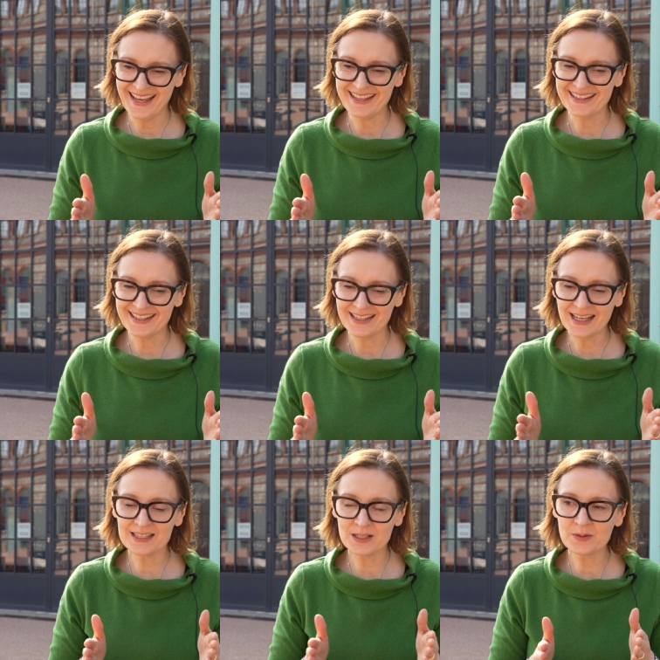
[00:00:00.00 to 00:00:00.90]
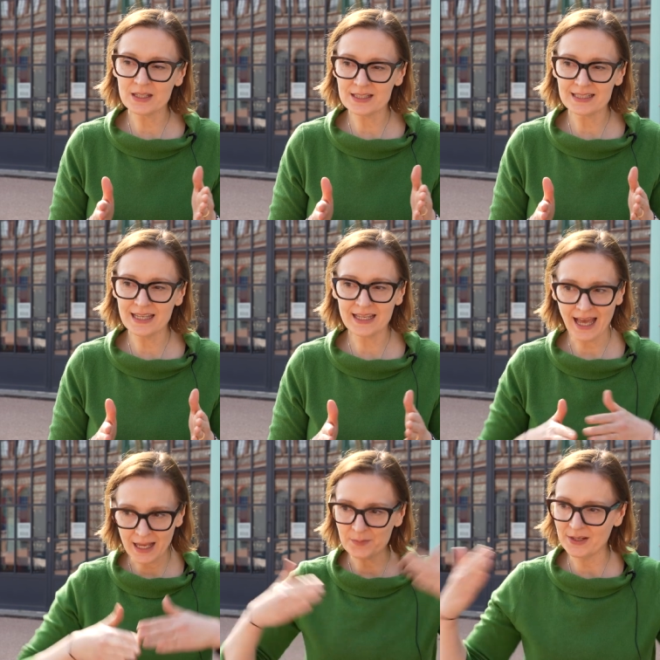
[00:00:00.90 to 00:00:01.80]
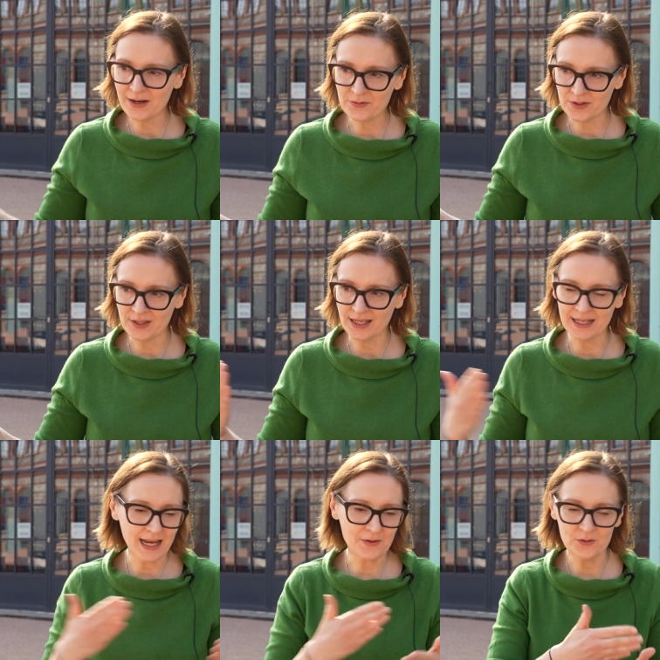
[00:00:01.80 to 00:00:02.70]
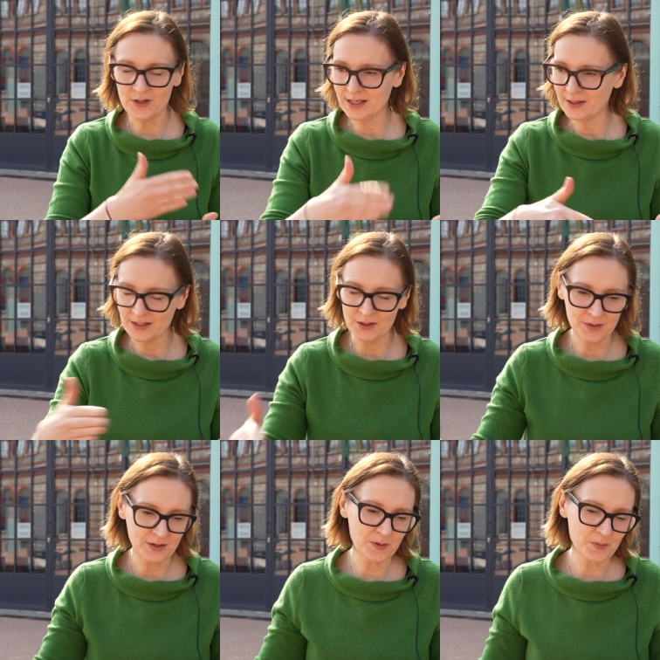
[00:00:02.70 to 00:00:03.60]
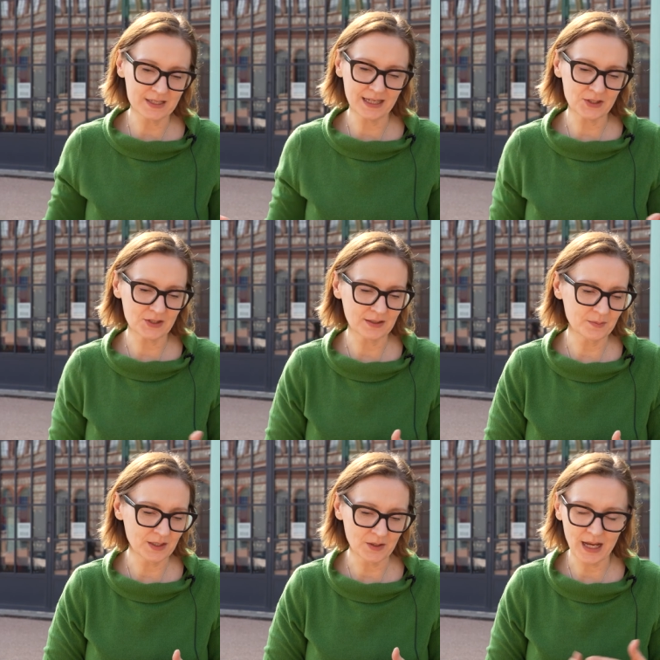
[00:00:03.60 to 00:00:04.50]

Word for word: and that something to say can't be everything and every potential, you know,